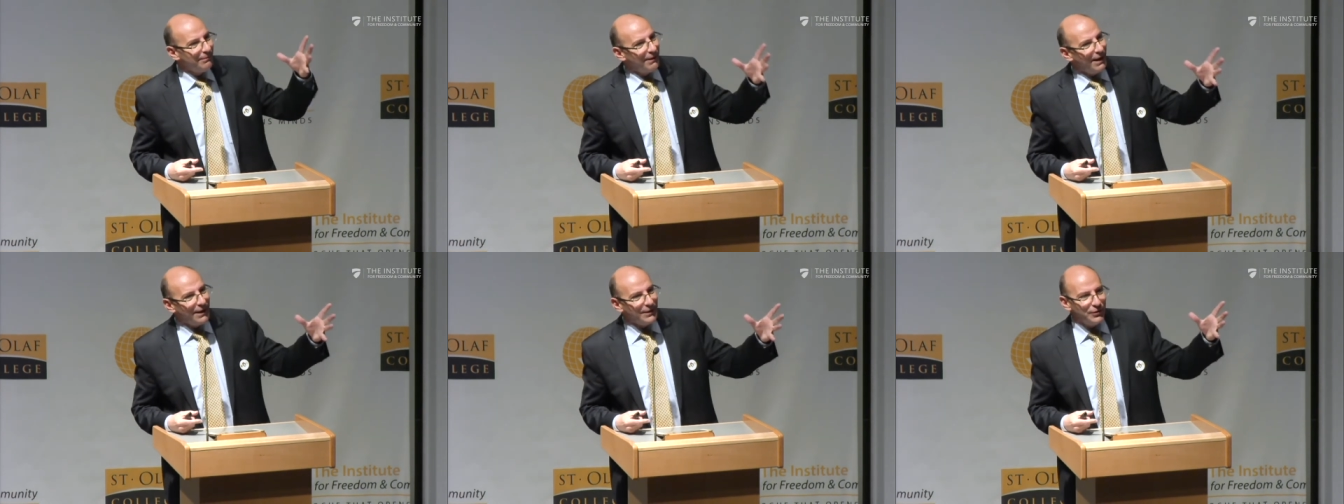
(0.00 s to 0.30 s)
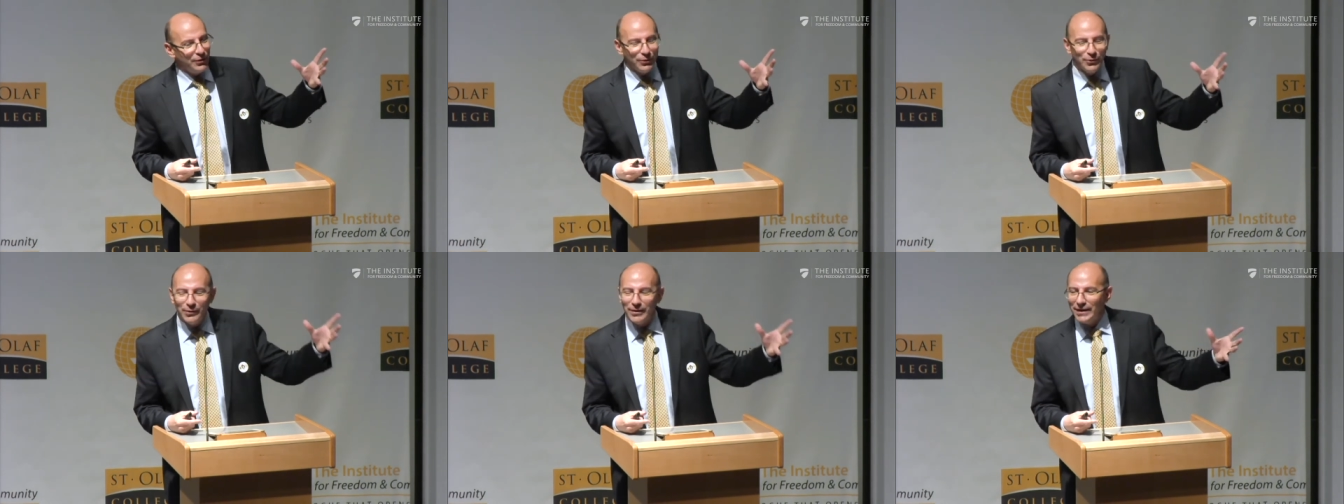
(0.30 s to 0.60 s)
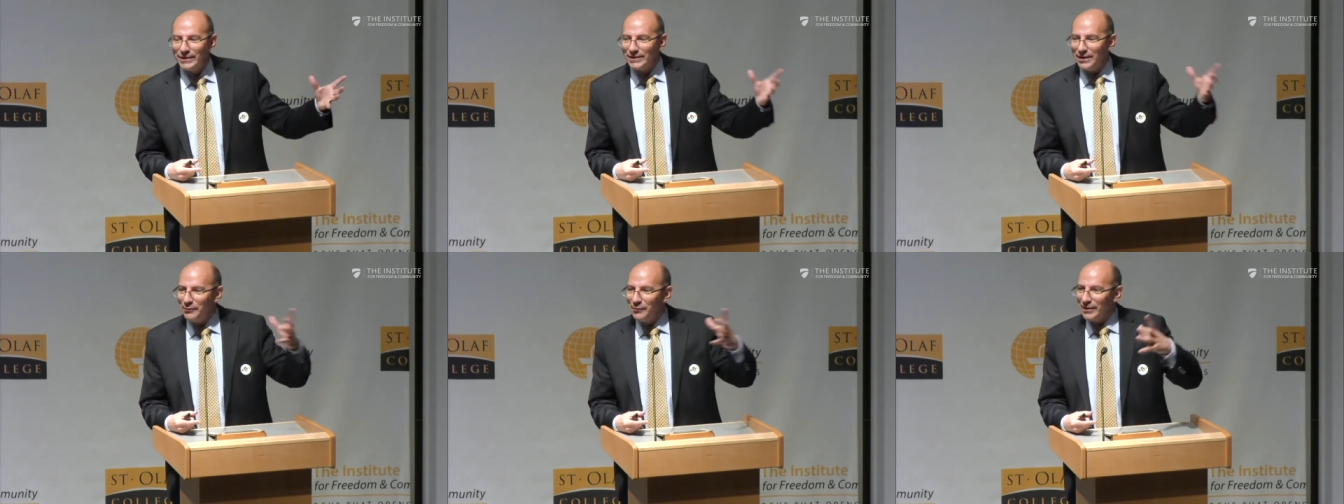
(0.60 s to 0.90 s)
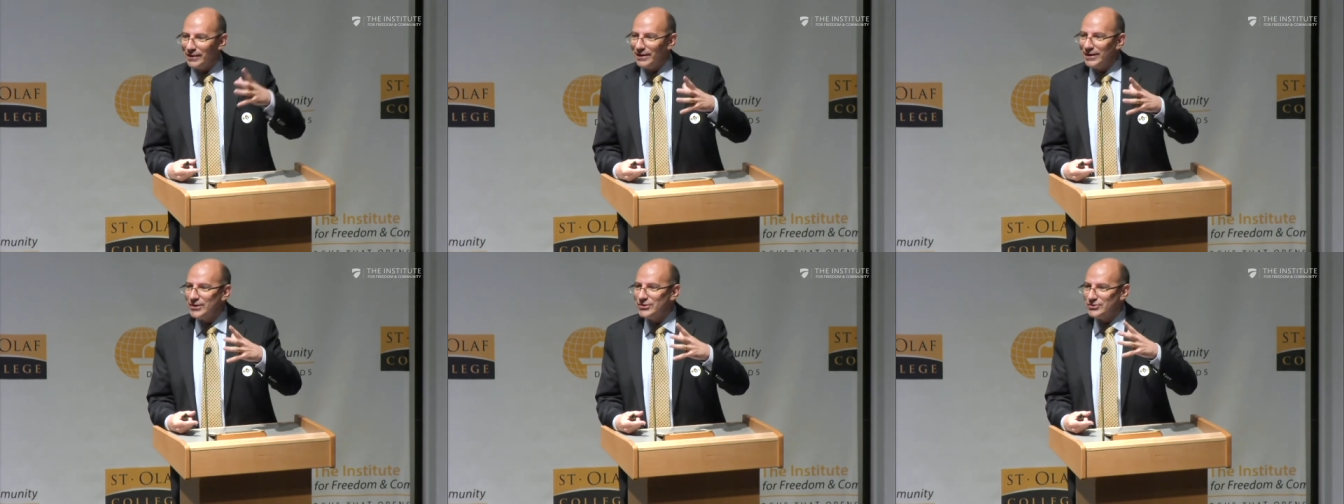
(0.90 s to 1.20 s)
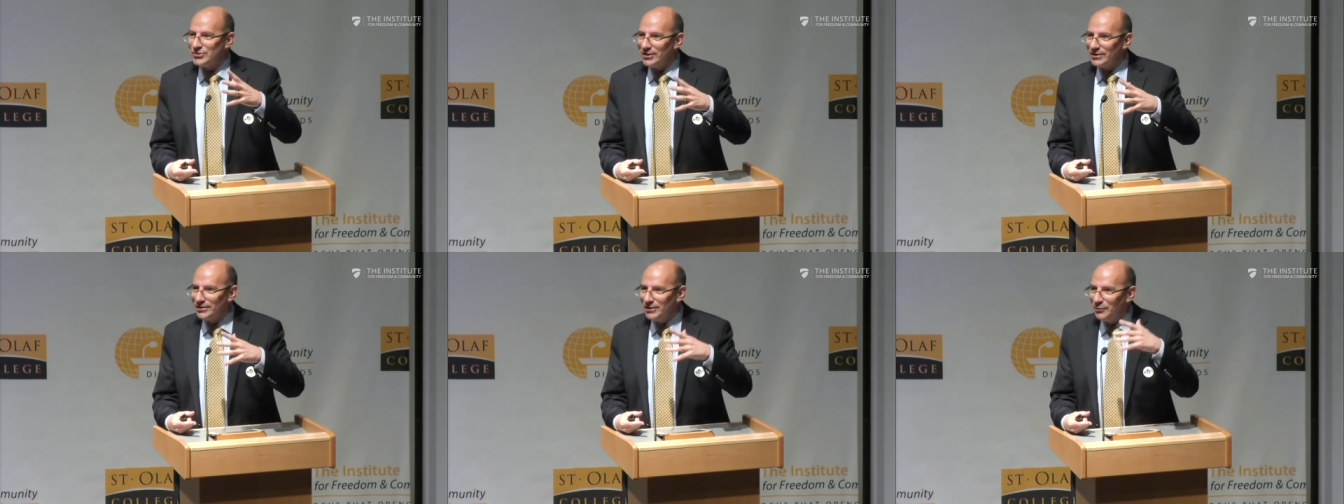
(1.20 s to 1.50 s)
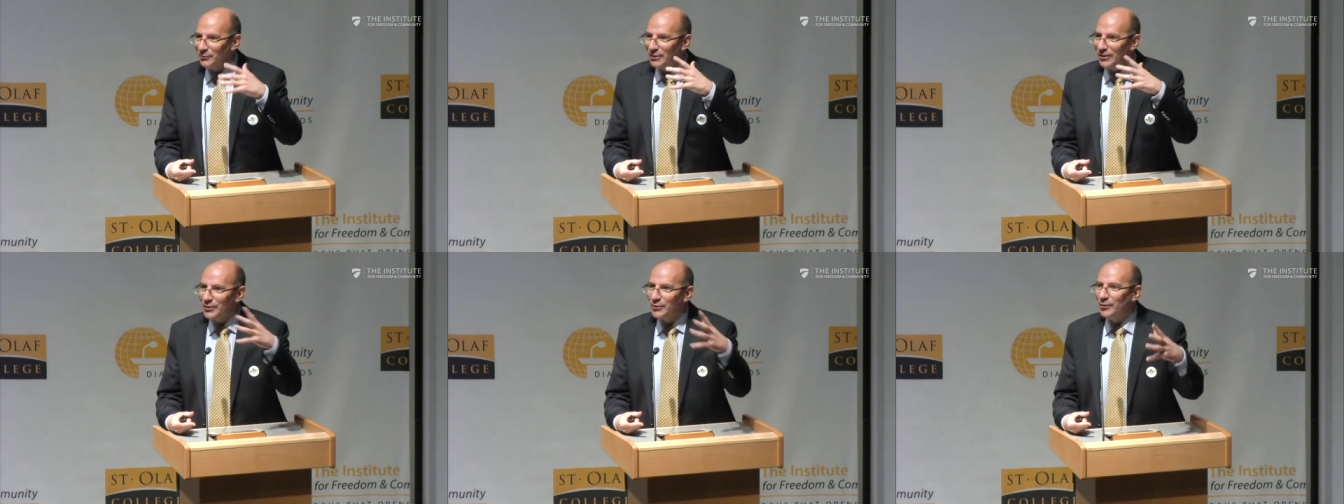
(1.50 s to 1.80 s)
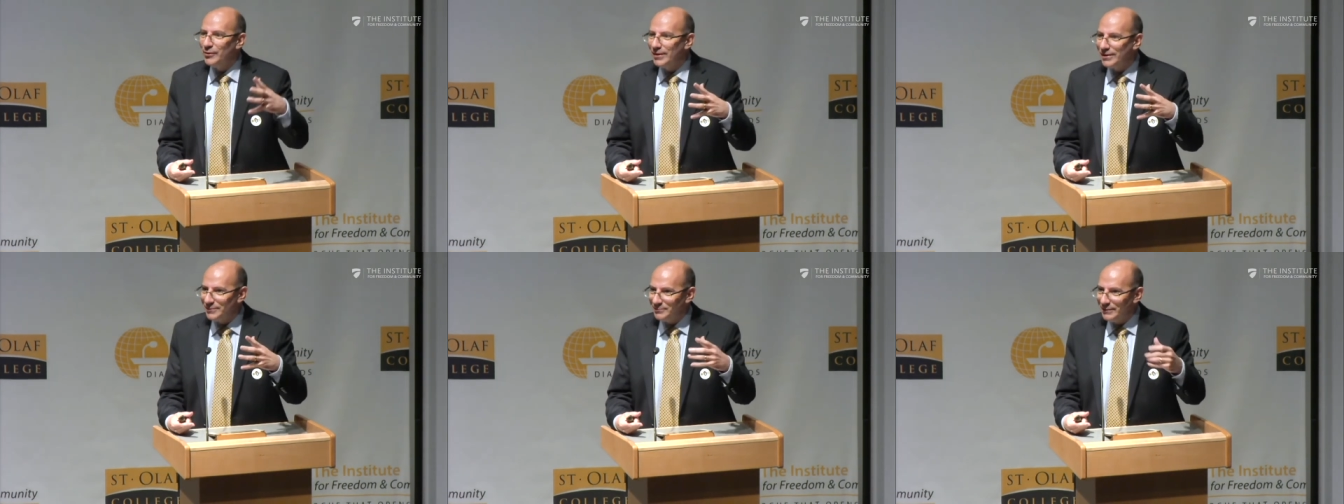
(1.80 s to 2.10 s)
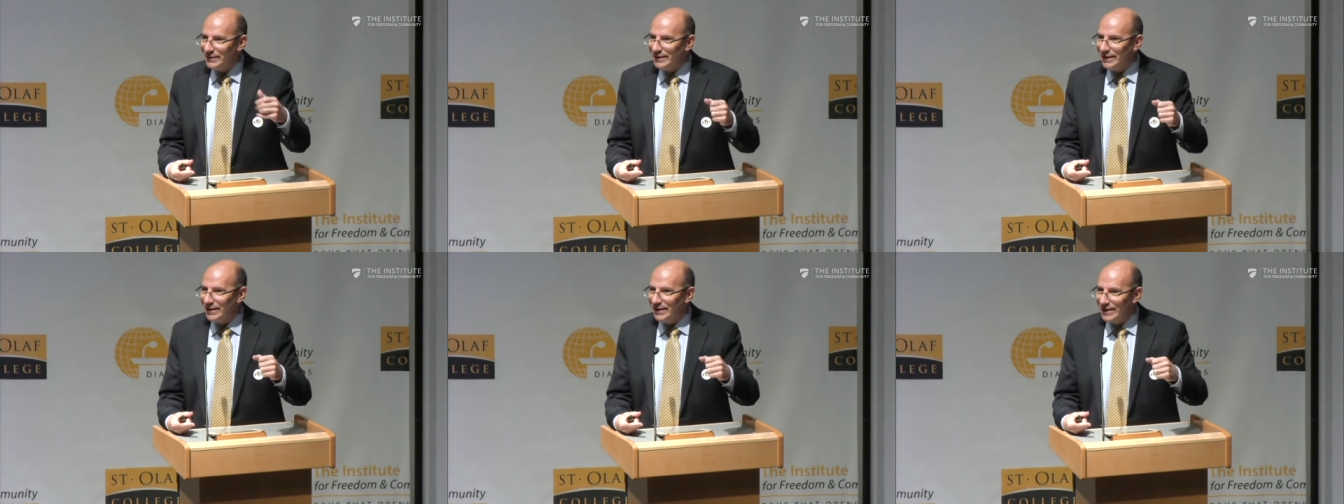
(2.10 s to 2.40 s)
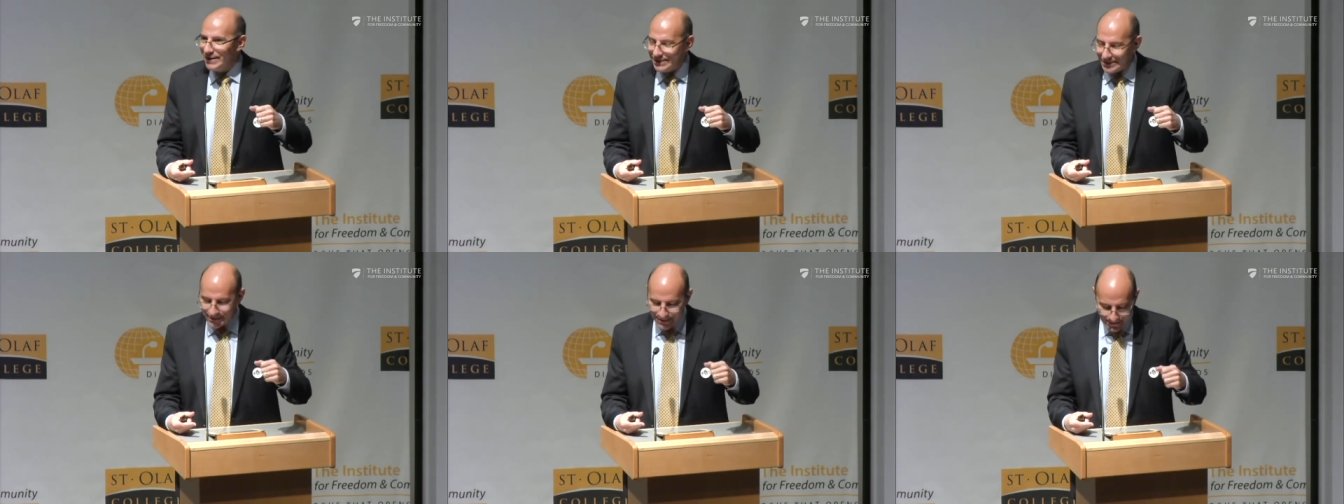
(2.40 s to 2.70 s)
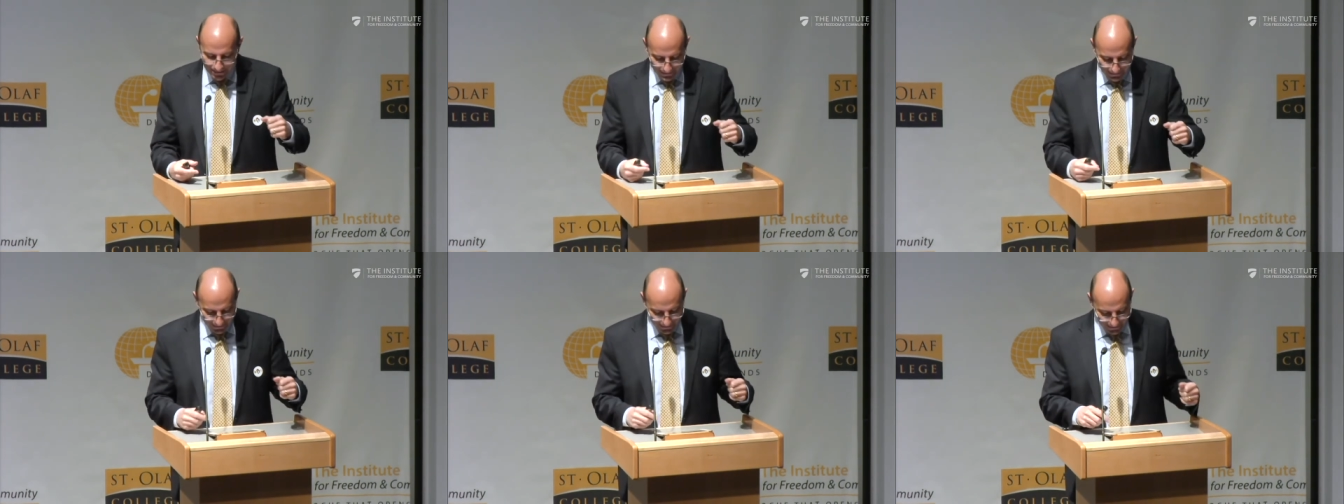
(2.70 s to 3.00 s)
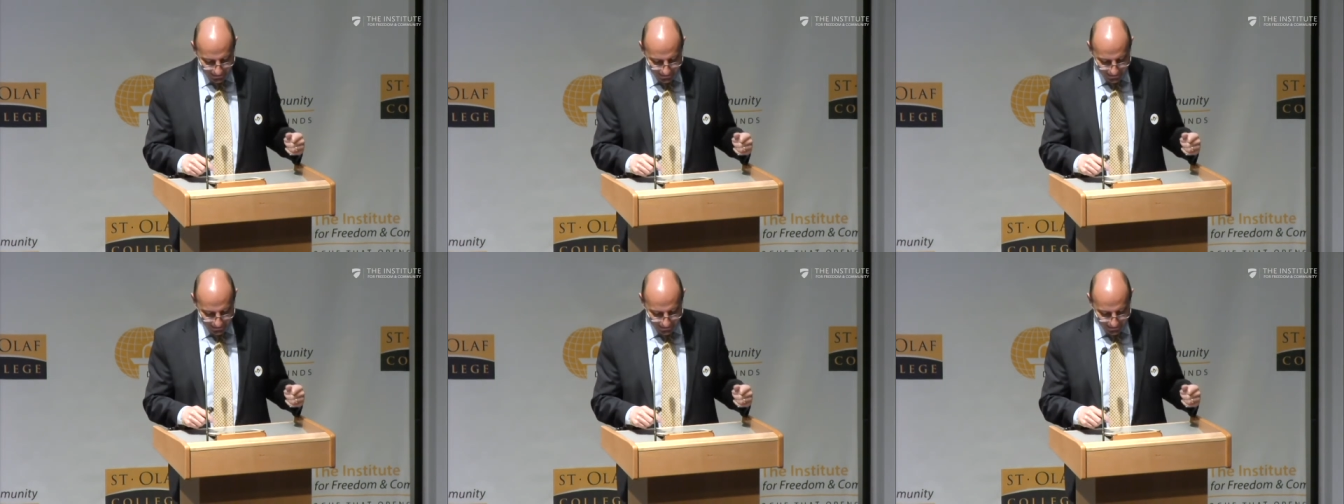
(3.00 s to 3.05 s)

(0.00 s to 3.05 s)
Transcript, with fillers: and you look at our region, you will call it Middle East.